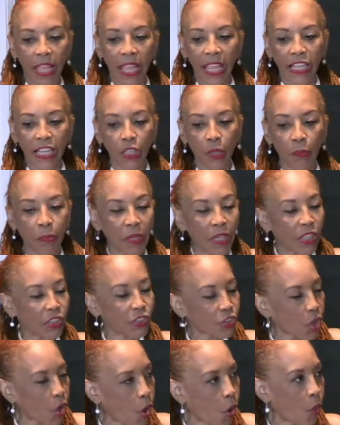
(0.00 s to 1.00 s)
It could be
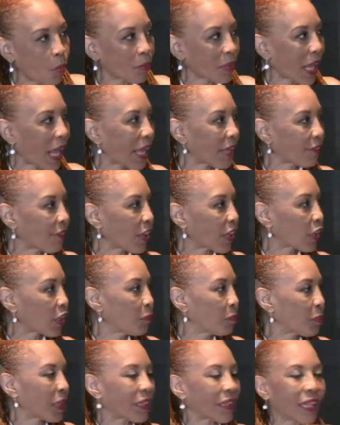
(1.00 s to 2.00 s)
his home life. It could
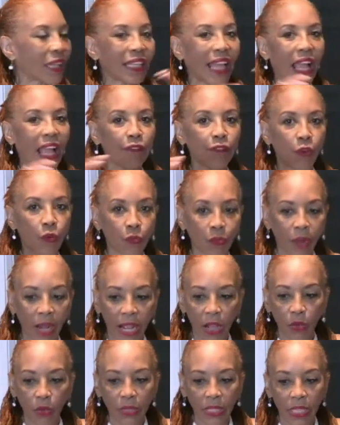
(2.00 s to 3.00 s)
be the life
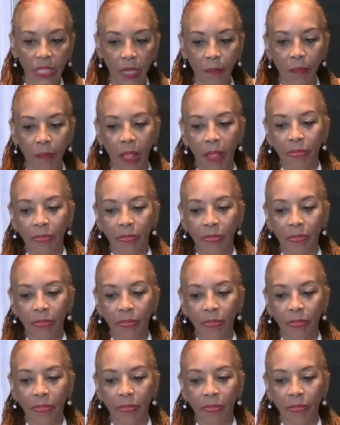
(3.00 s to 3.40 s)
around him,